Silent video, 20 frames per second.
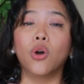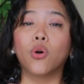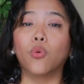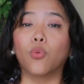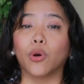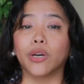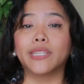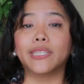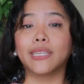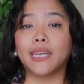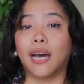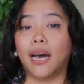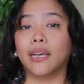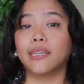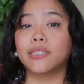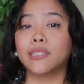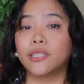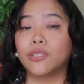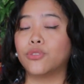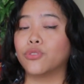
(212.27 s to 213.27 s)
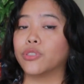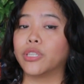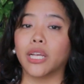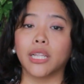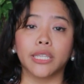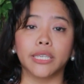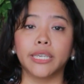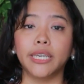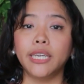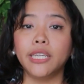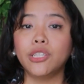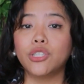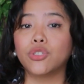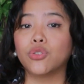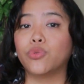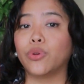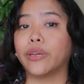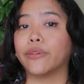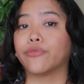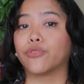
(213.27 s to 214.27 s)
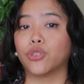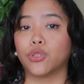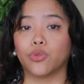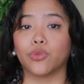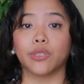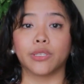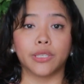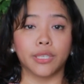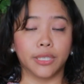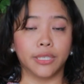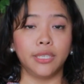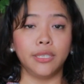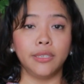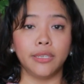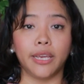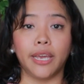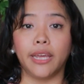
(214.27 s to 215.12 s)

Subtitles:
what tasks to delegate to a virtual assistant,